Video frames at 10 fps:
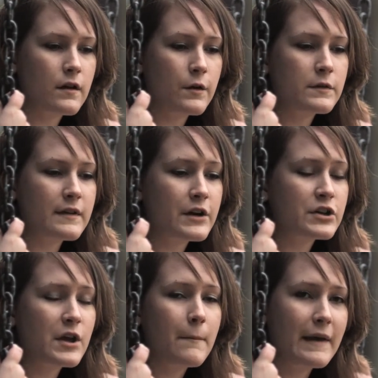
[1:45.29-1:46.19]
it was
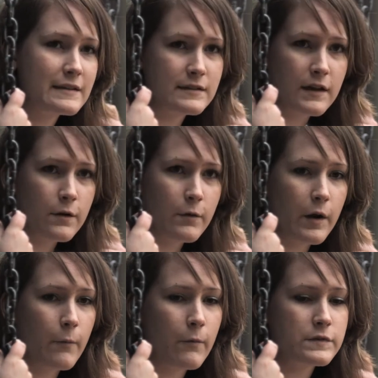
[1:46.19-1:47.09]
actually amazing when
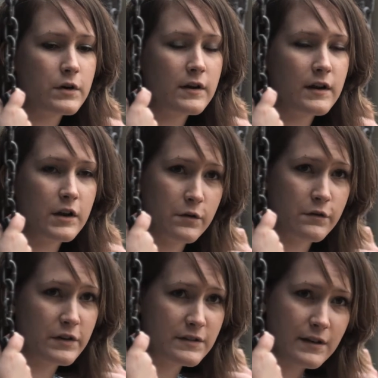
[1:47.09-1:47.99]
I started at
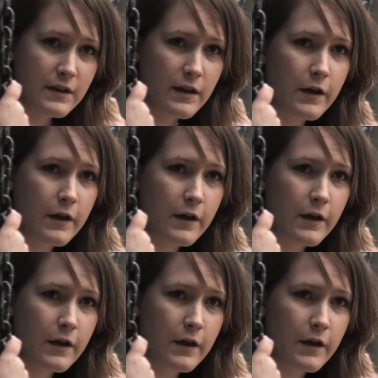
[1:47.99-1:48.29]
university.